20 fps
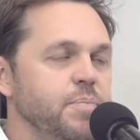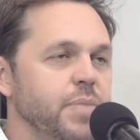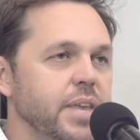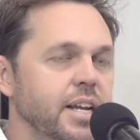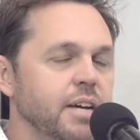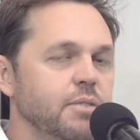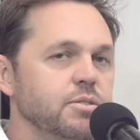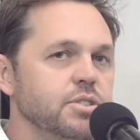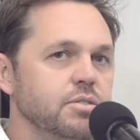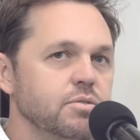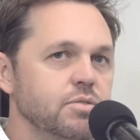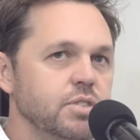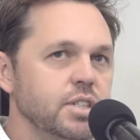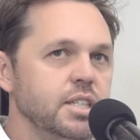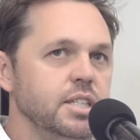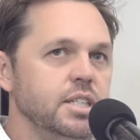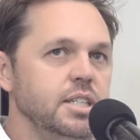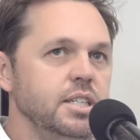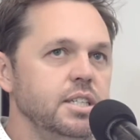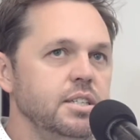And that was a
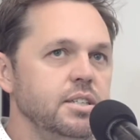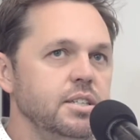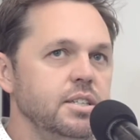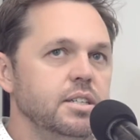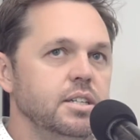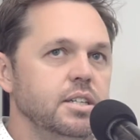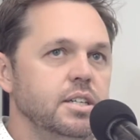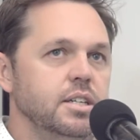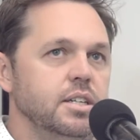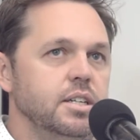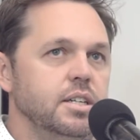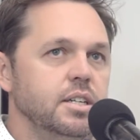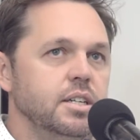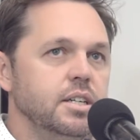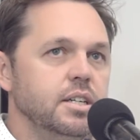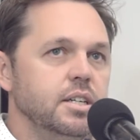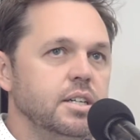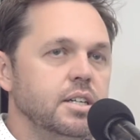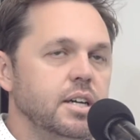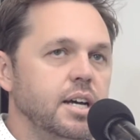really
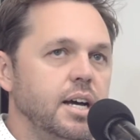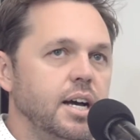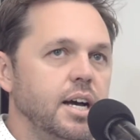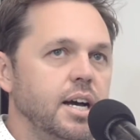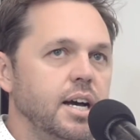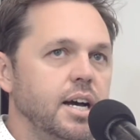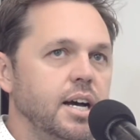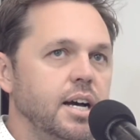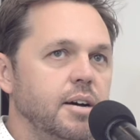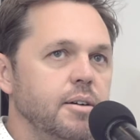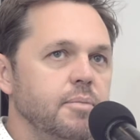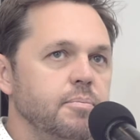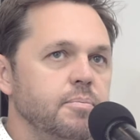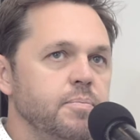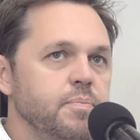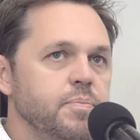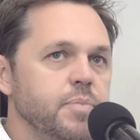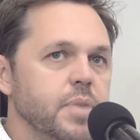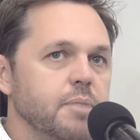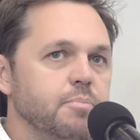
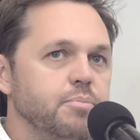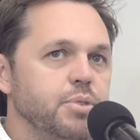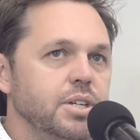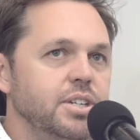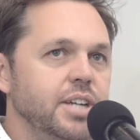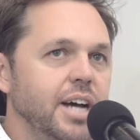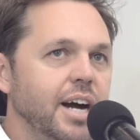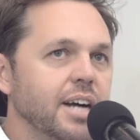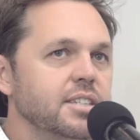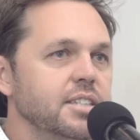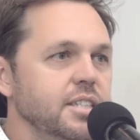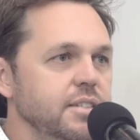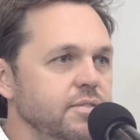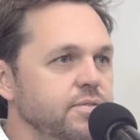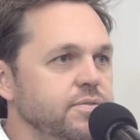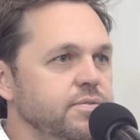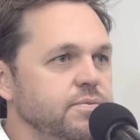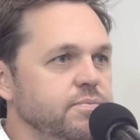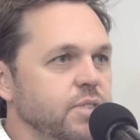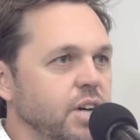
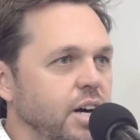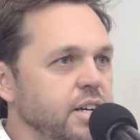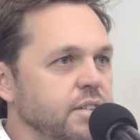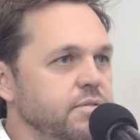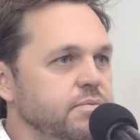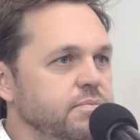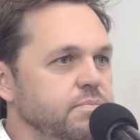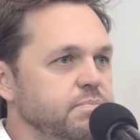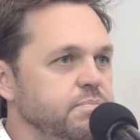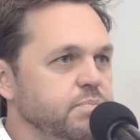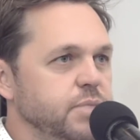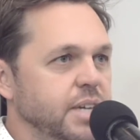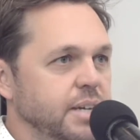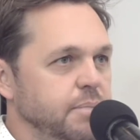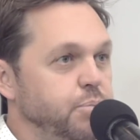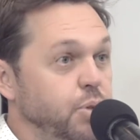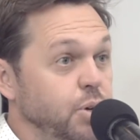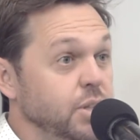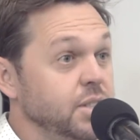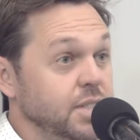productive kind of
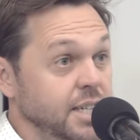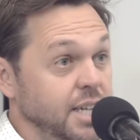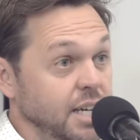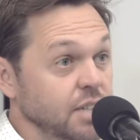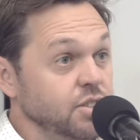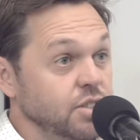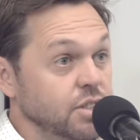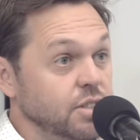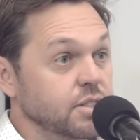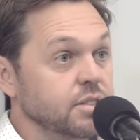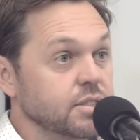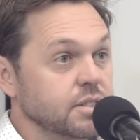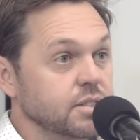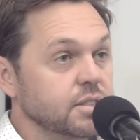point to get to.